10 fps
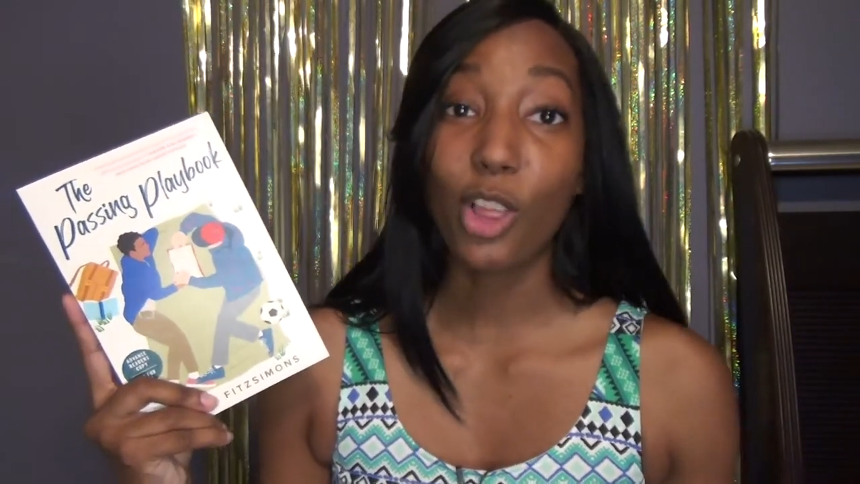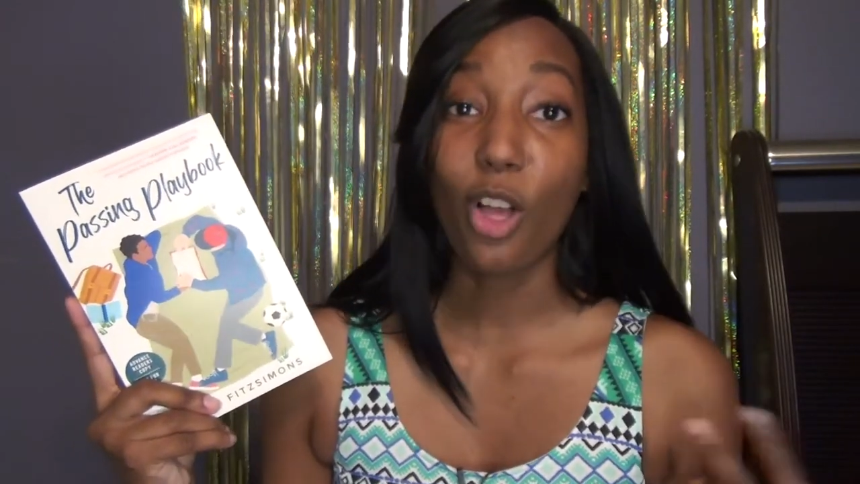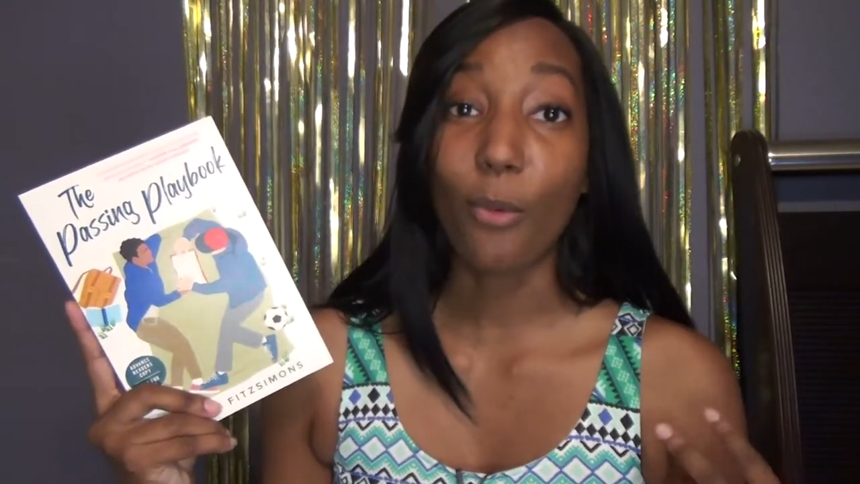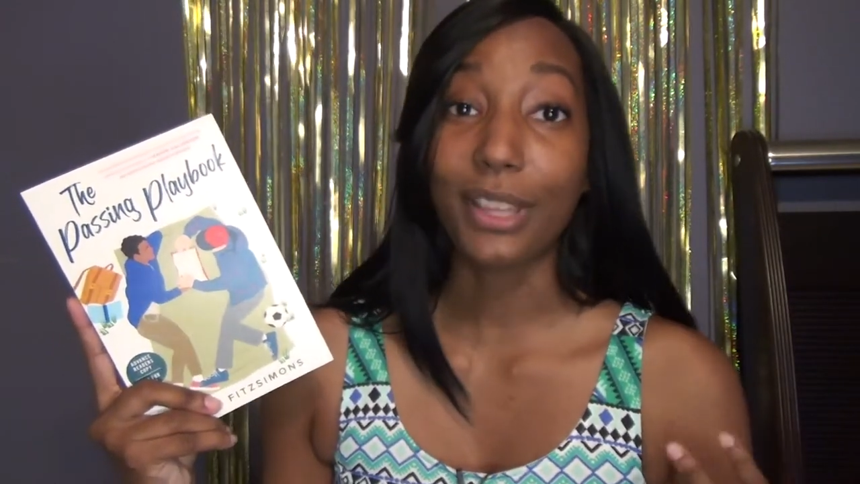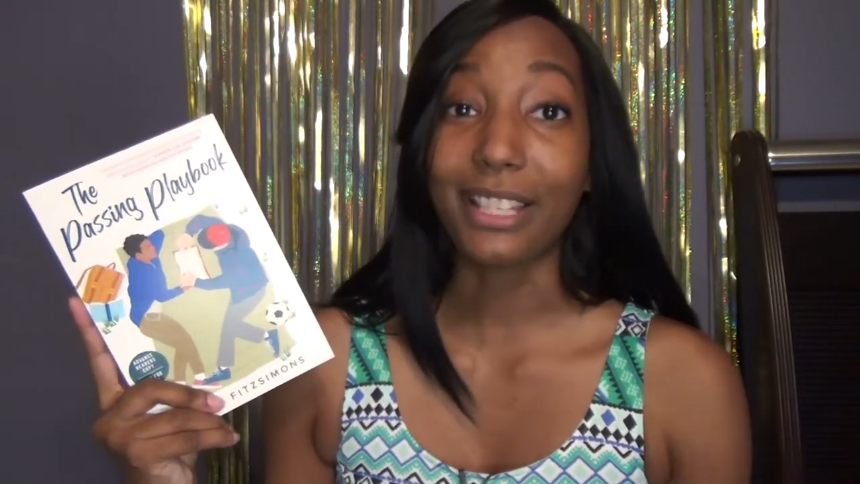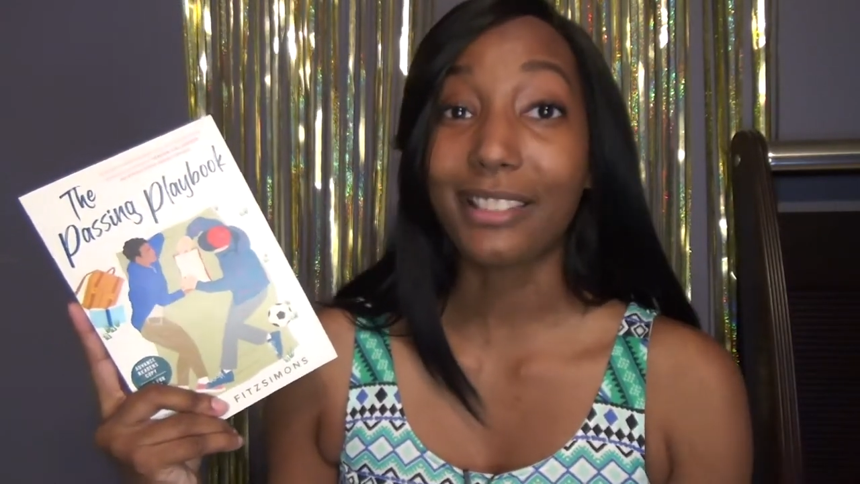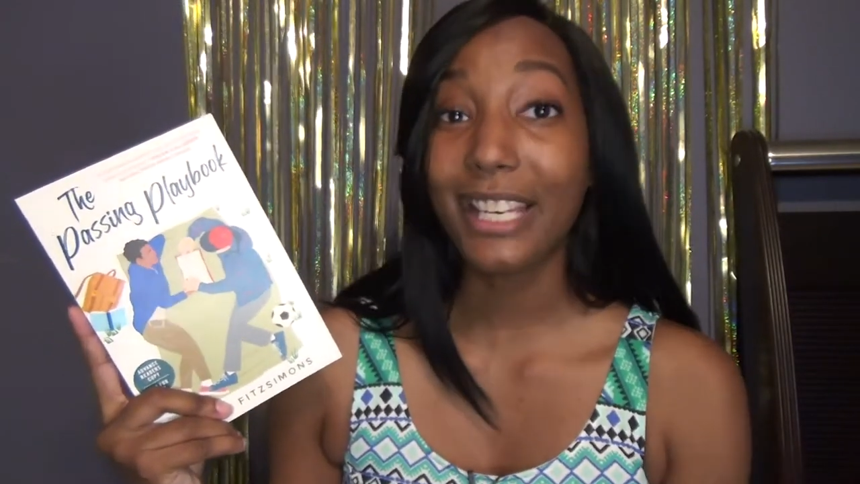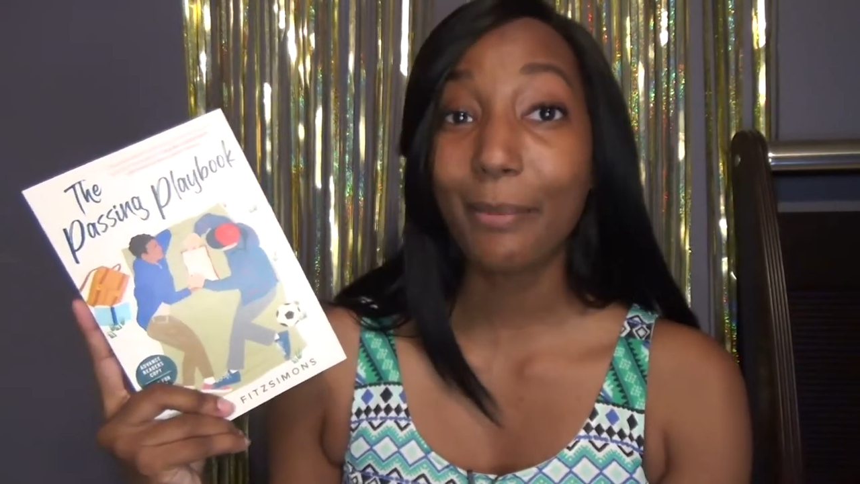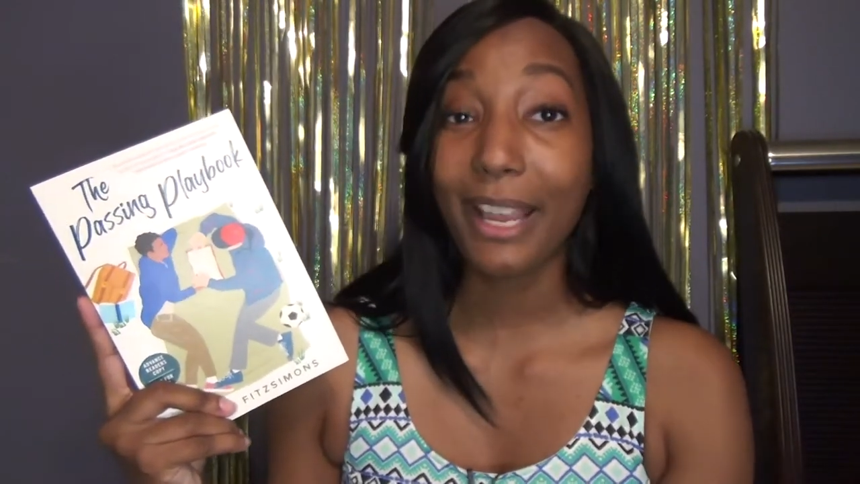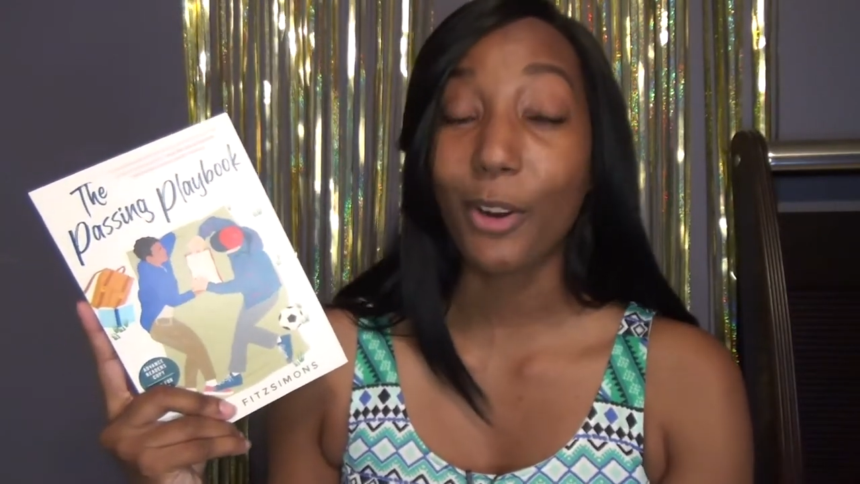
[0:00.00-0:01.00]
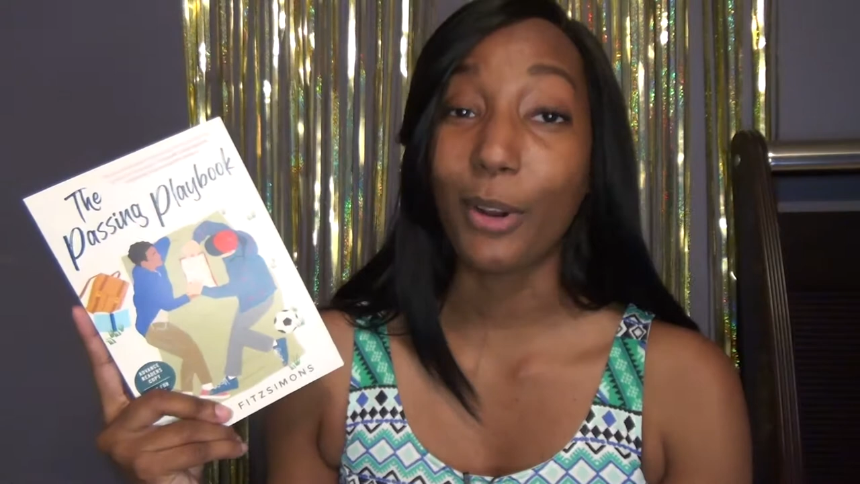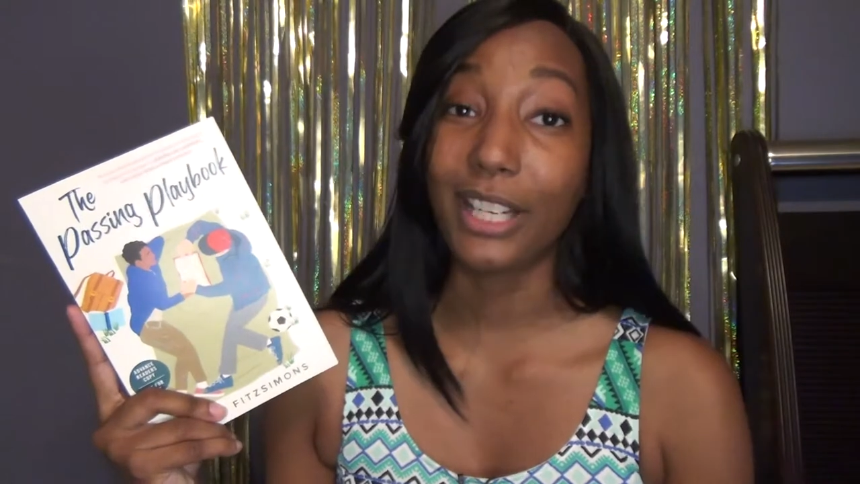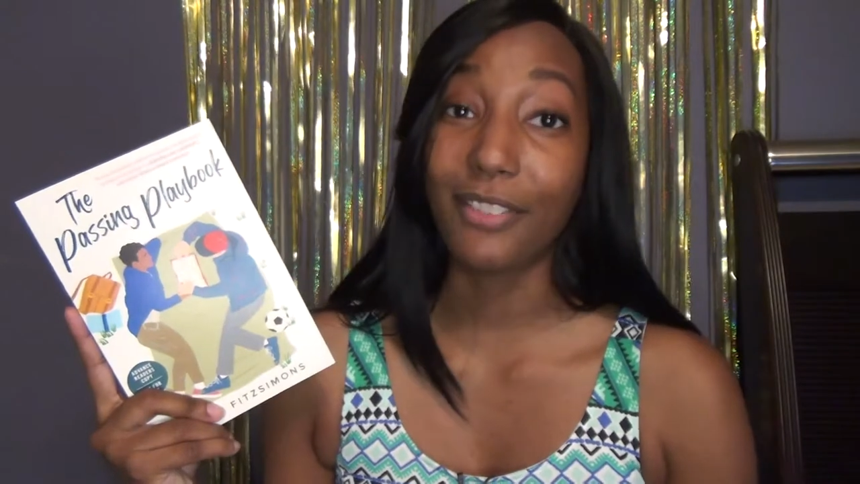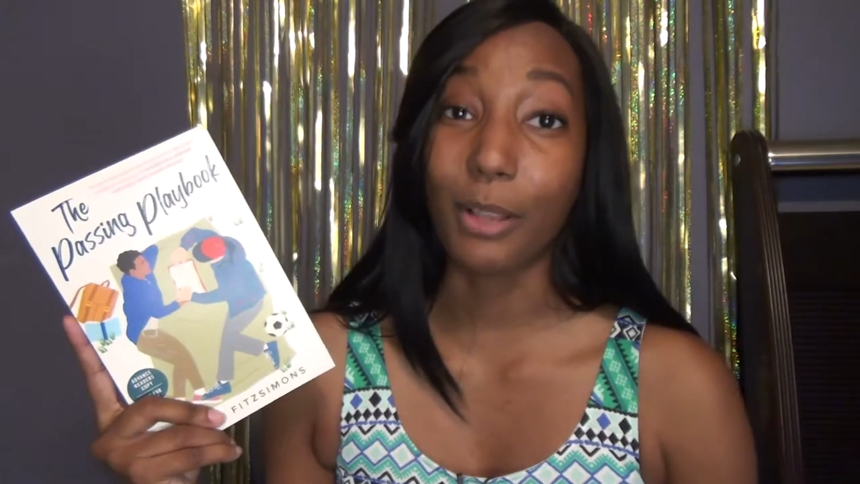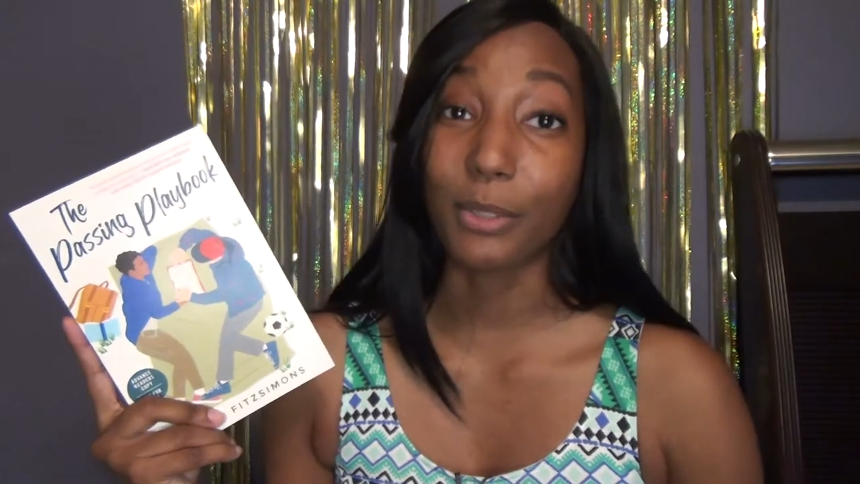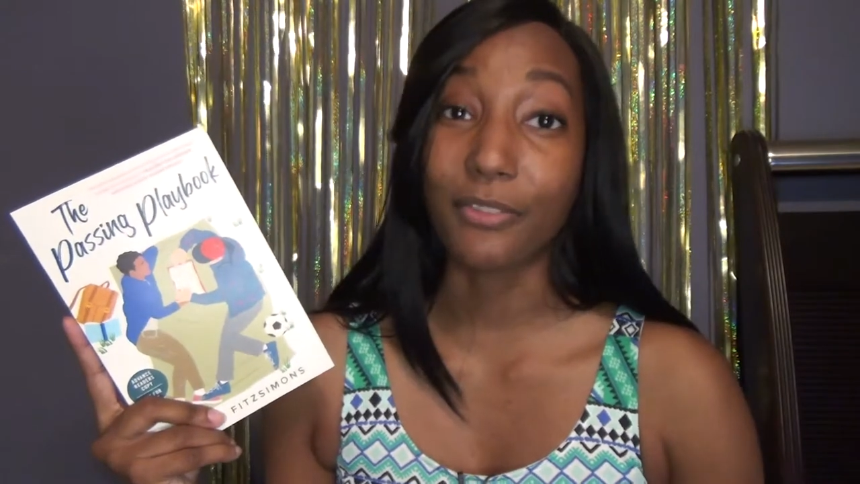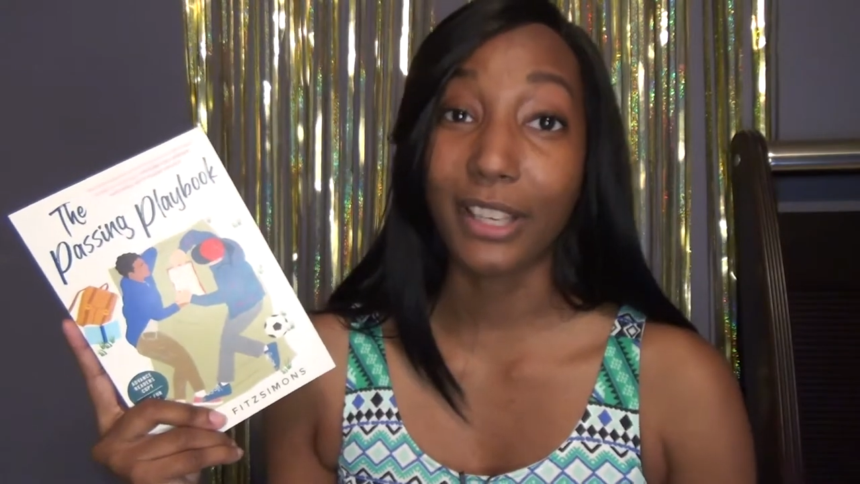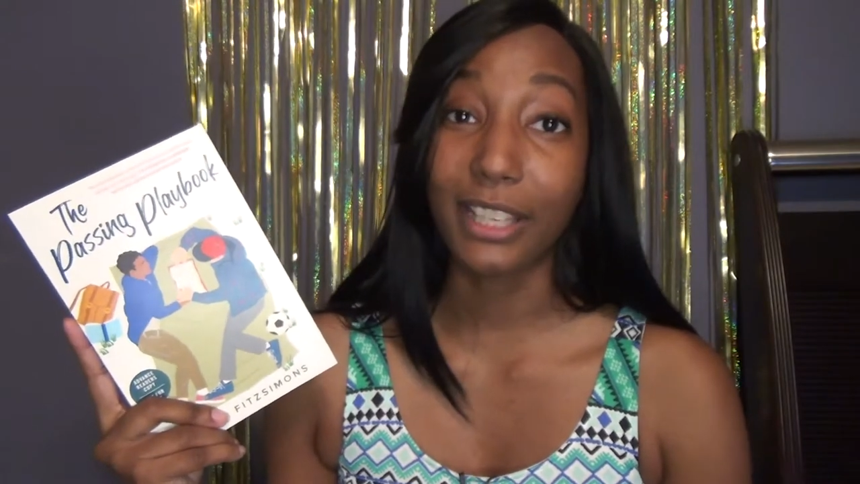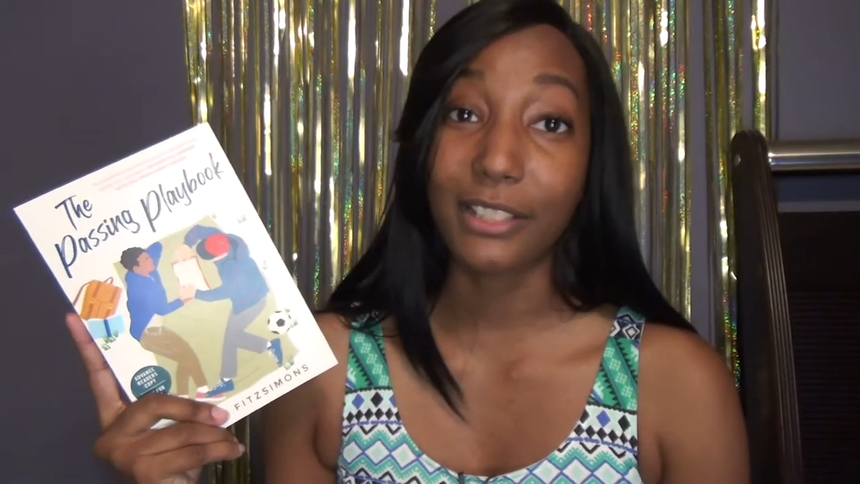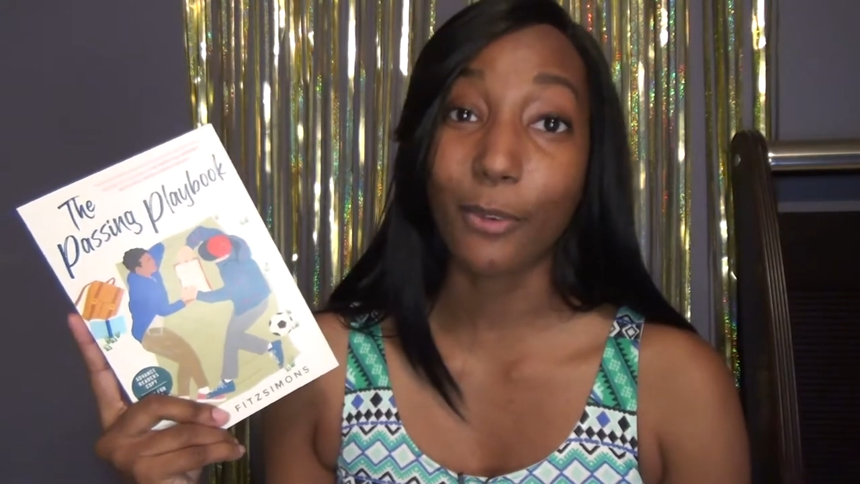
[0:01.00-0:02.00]
along with his teammate who he develops
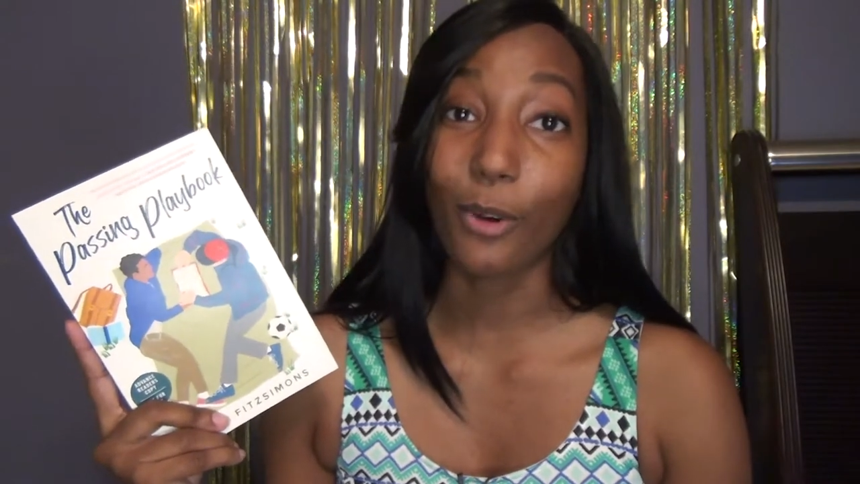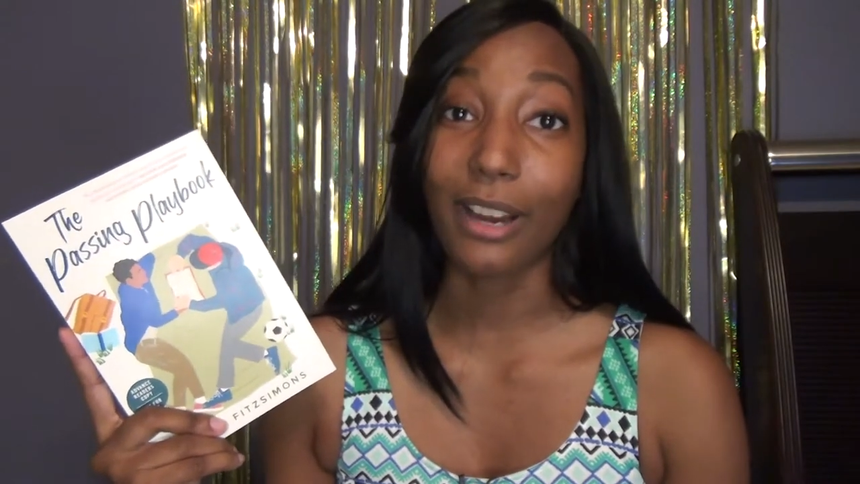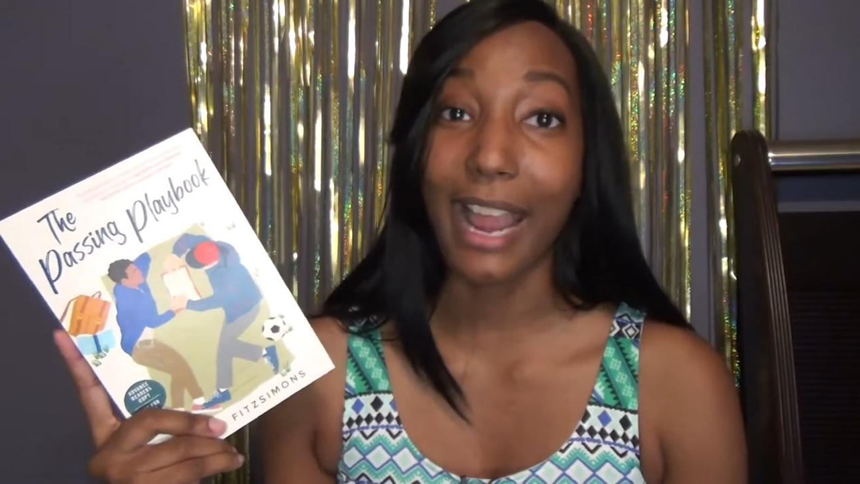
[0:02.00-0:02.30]
feelings for,